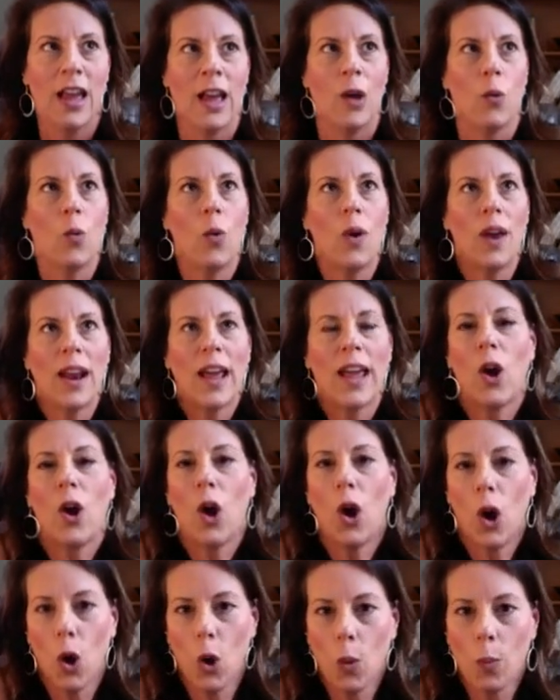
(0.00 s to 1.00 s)
what I
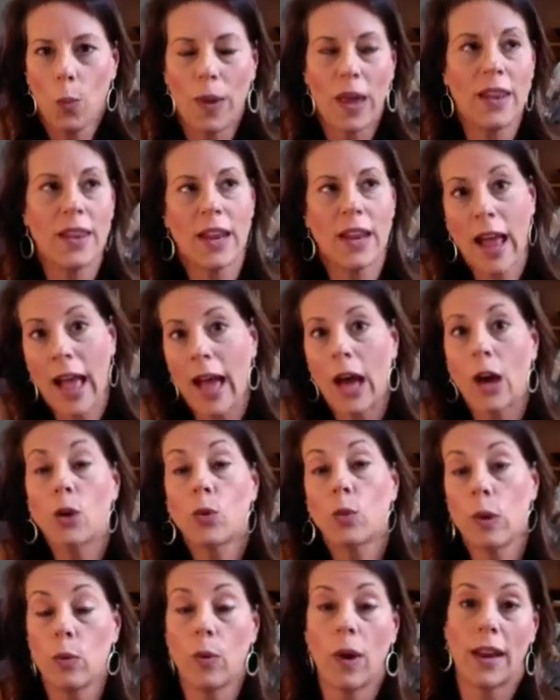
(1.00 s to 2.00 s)
hope, and then how do
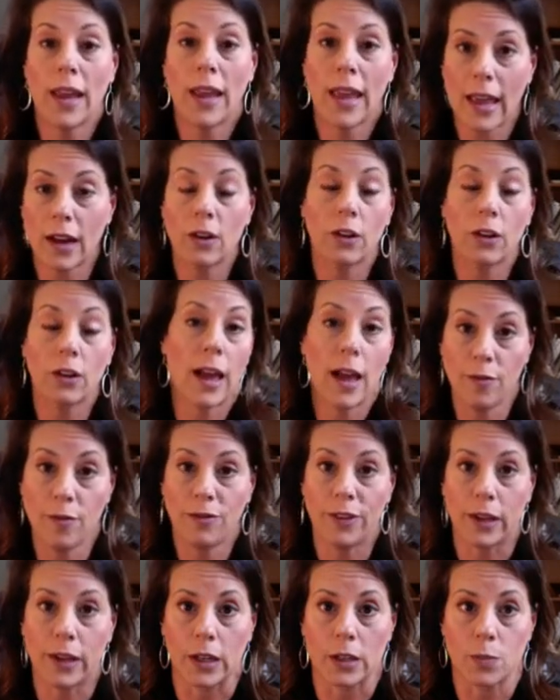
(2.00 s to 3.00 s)
we want to handle
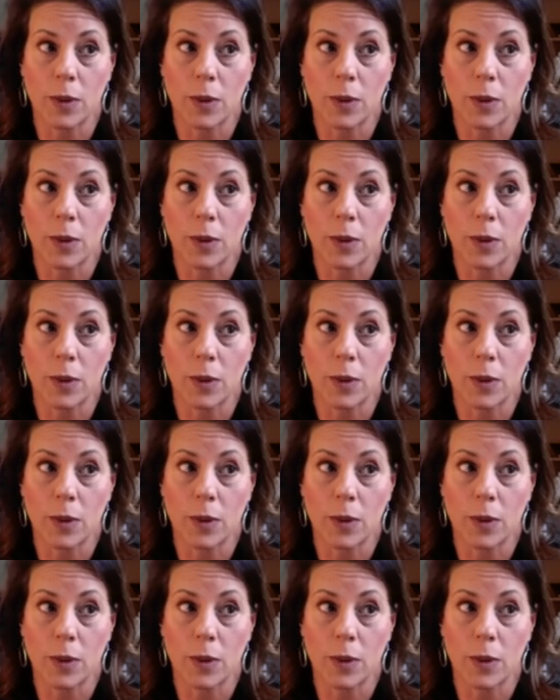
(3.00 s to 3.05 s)
conflict?